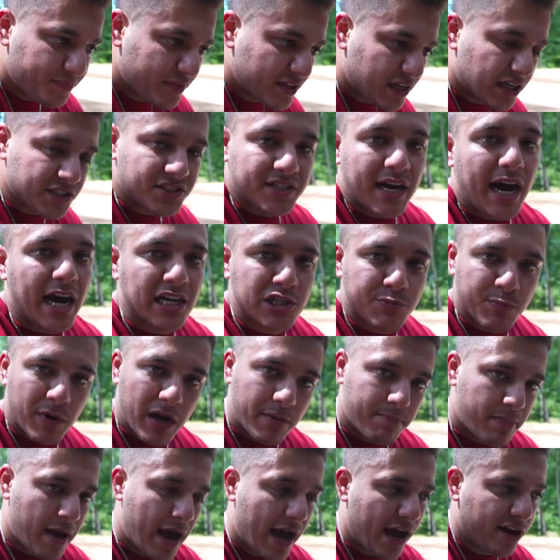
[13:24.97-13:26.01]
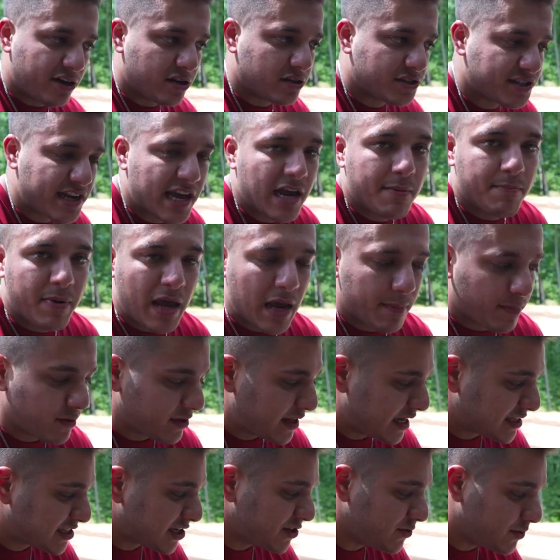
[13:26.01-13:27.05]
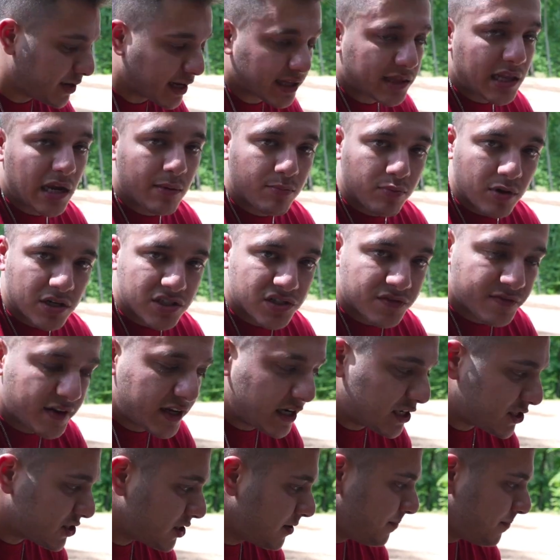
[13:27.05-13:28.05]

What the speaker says: a Scotch-Brite pad or sandpaper. That's how you get that brushed finish.